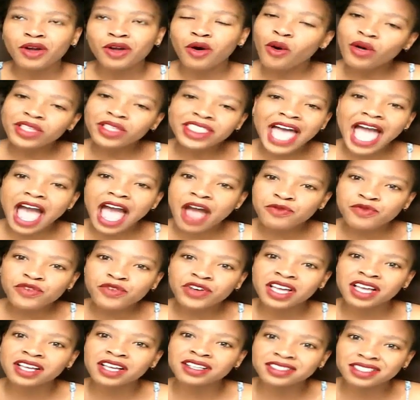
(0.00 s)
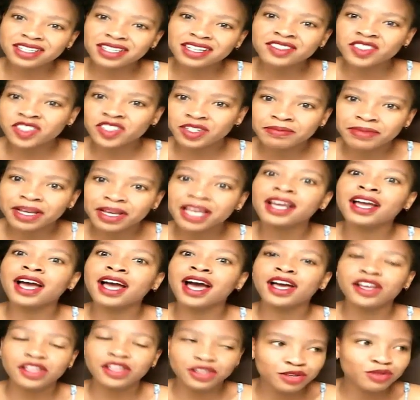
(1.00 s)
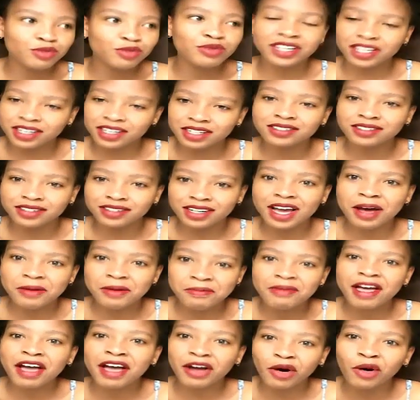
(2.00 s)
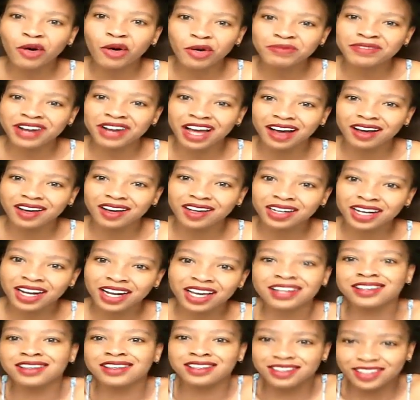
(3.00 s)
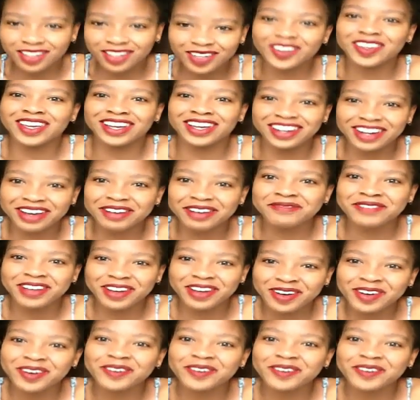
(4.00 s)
all the Africans in Jamaica, you can come back home now. Like, you can come back